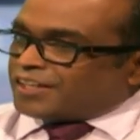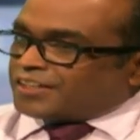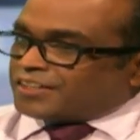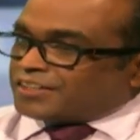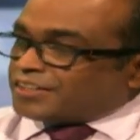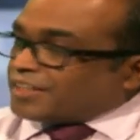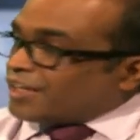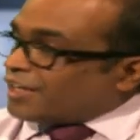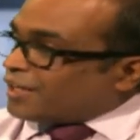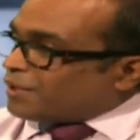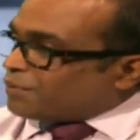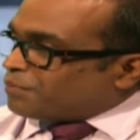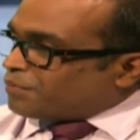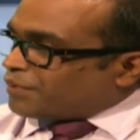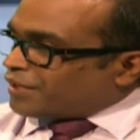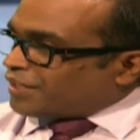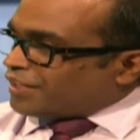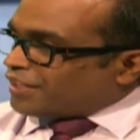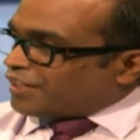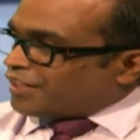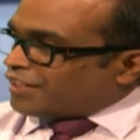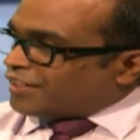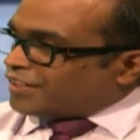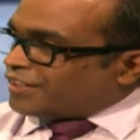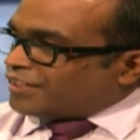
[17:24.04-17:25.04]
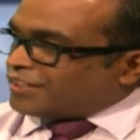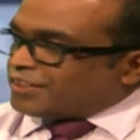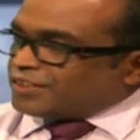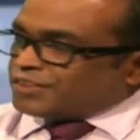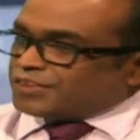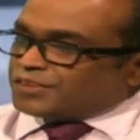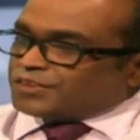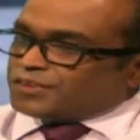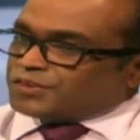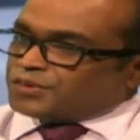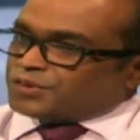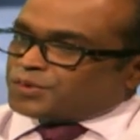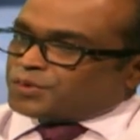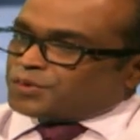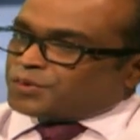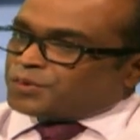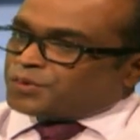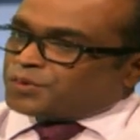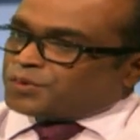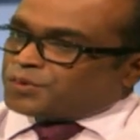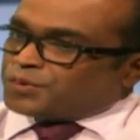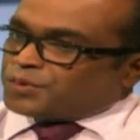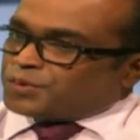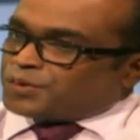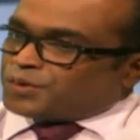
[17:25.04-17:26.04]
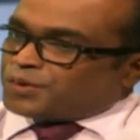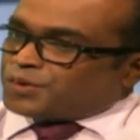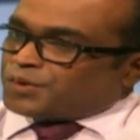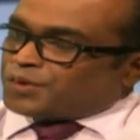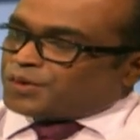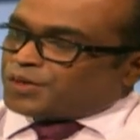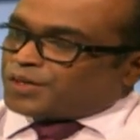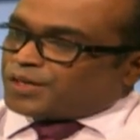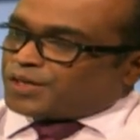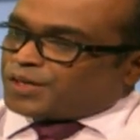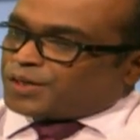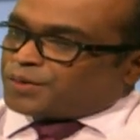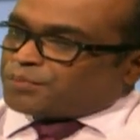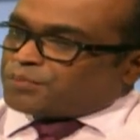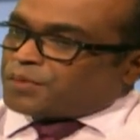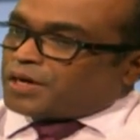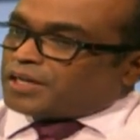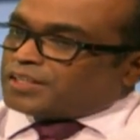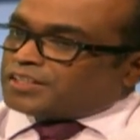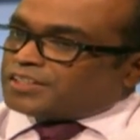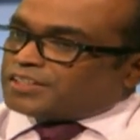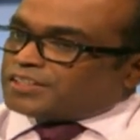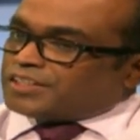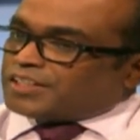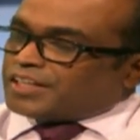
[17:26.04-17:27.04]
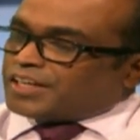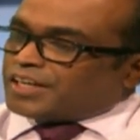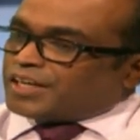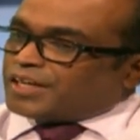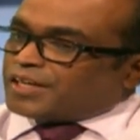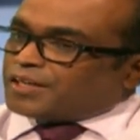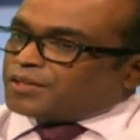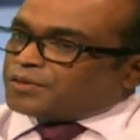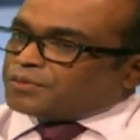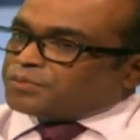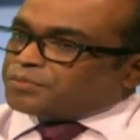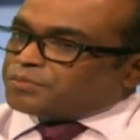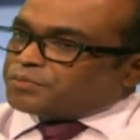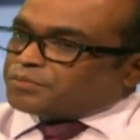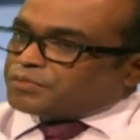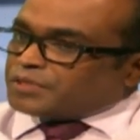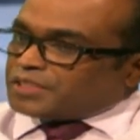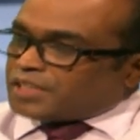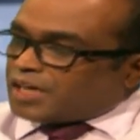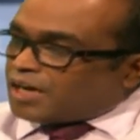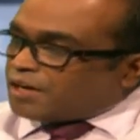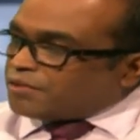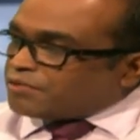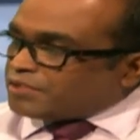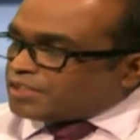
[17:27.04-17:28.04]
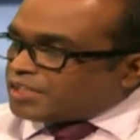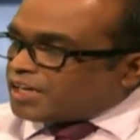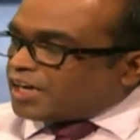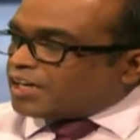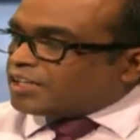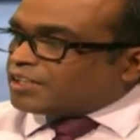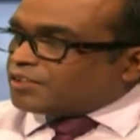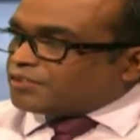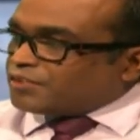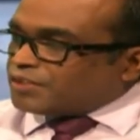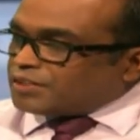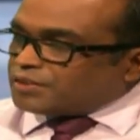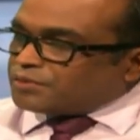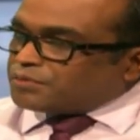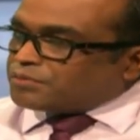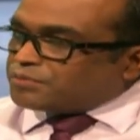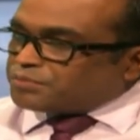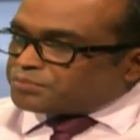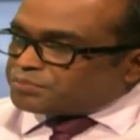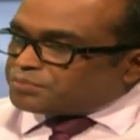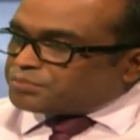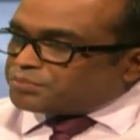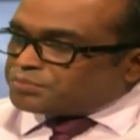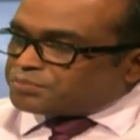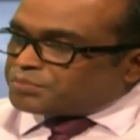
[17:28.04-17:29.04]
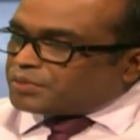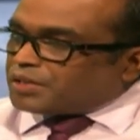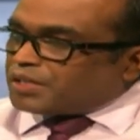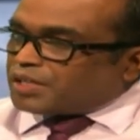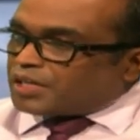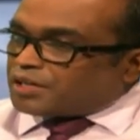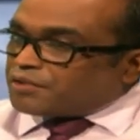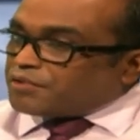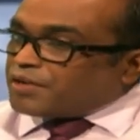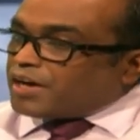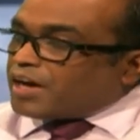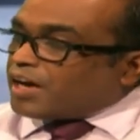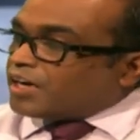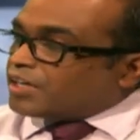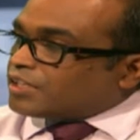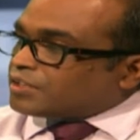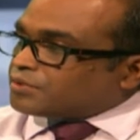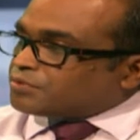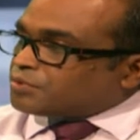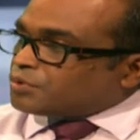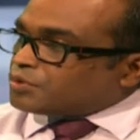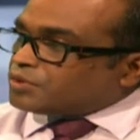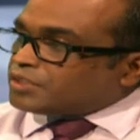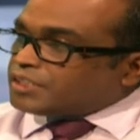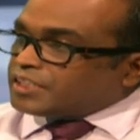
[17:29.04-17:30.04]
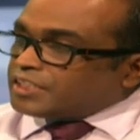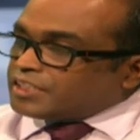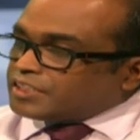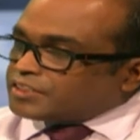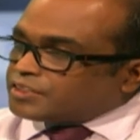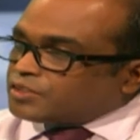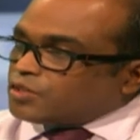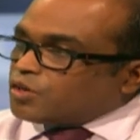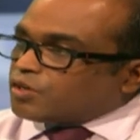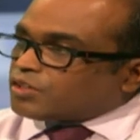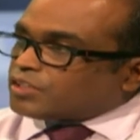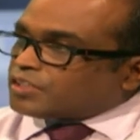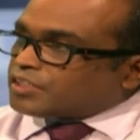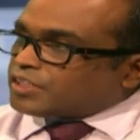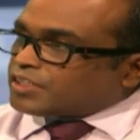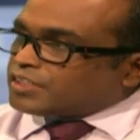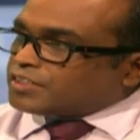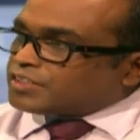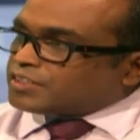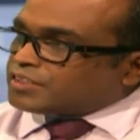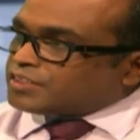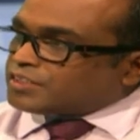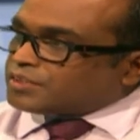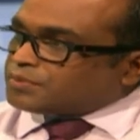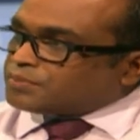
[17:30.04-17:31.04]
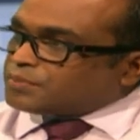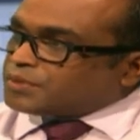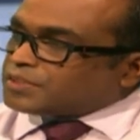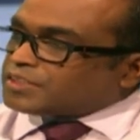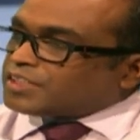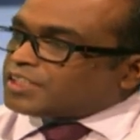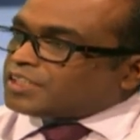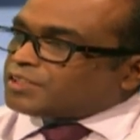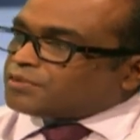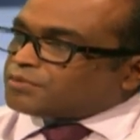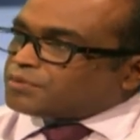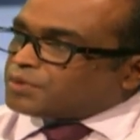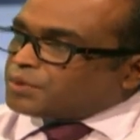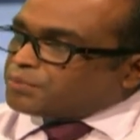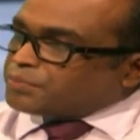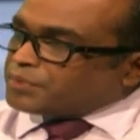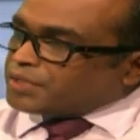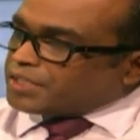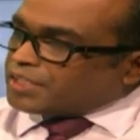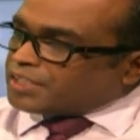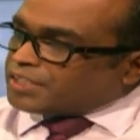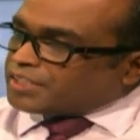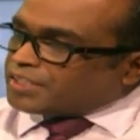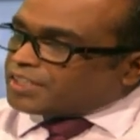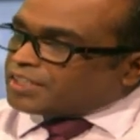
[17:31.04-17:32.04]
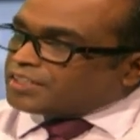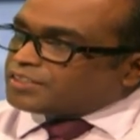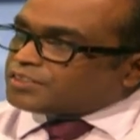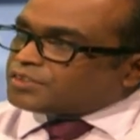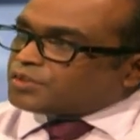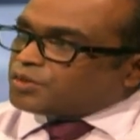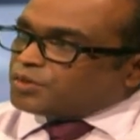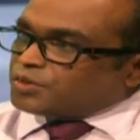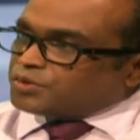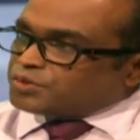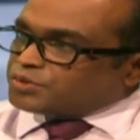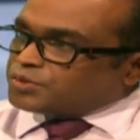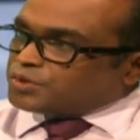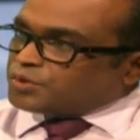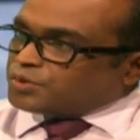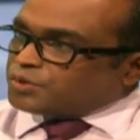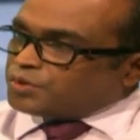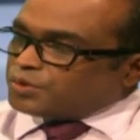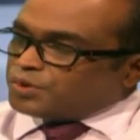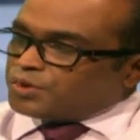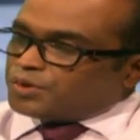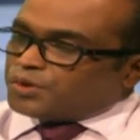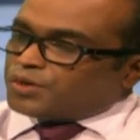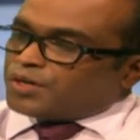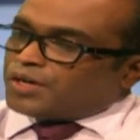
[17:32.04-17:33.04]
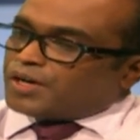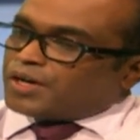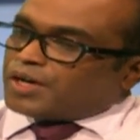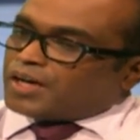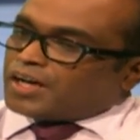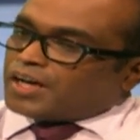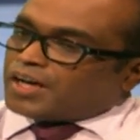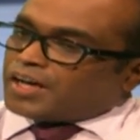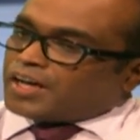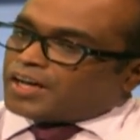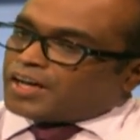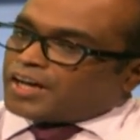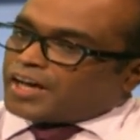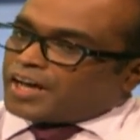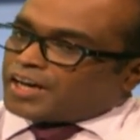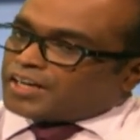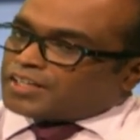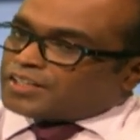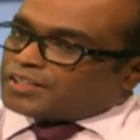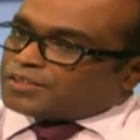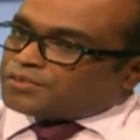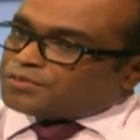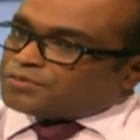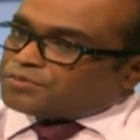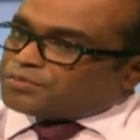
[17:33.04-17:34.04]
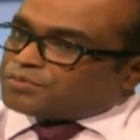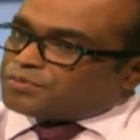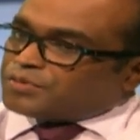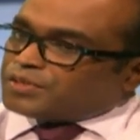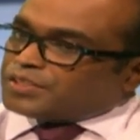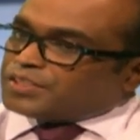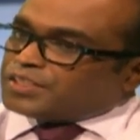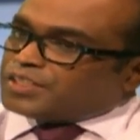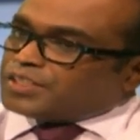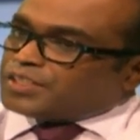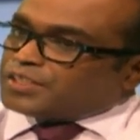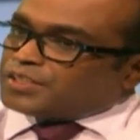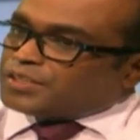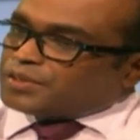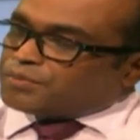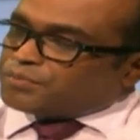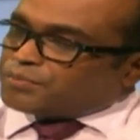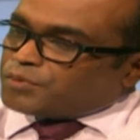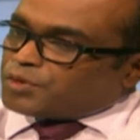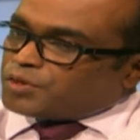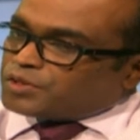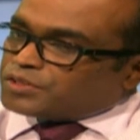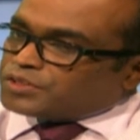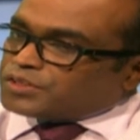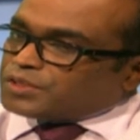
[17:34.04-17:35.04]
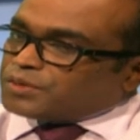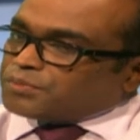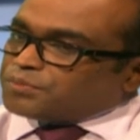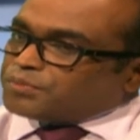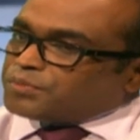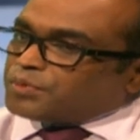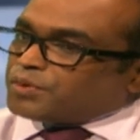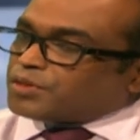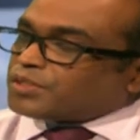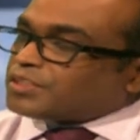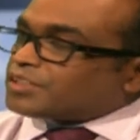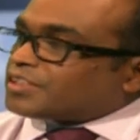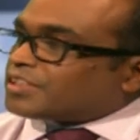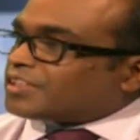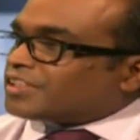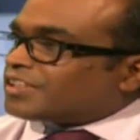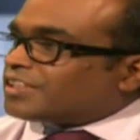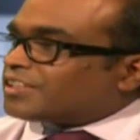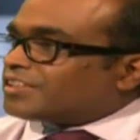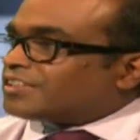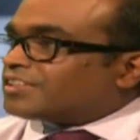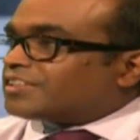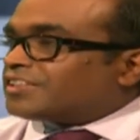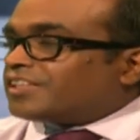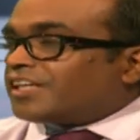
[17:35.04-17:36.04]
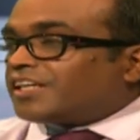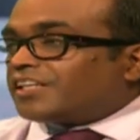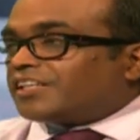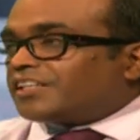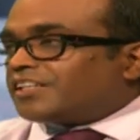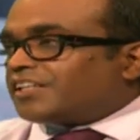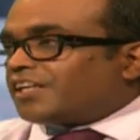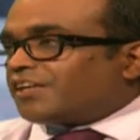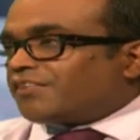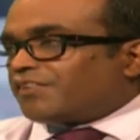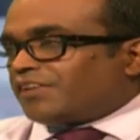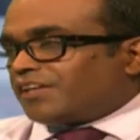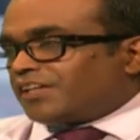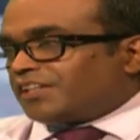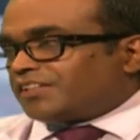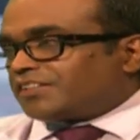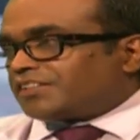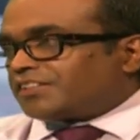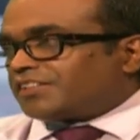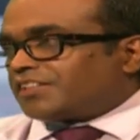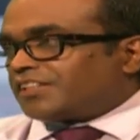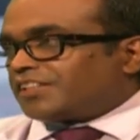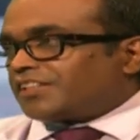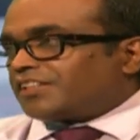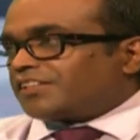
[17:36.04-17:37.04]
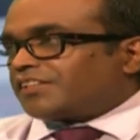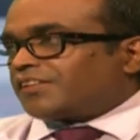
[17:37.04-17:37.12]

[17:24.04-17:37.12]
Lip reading: training period. So but we are giving awareness for these doctors, especially the pre-interns also, and but the most important thing is that travel history.